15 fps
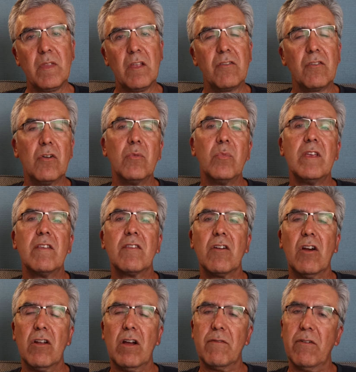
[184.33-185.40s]
So we
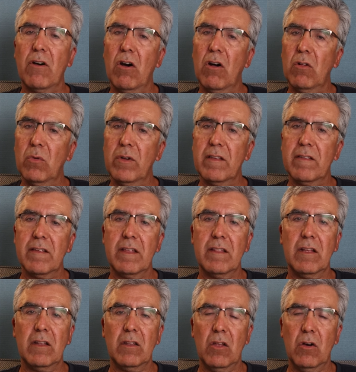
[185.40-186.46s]
start off always in
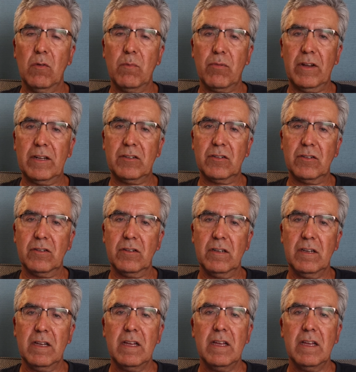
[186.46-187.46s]
the low pressure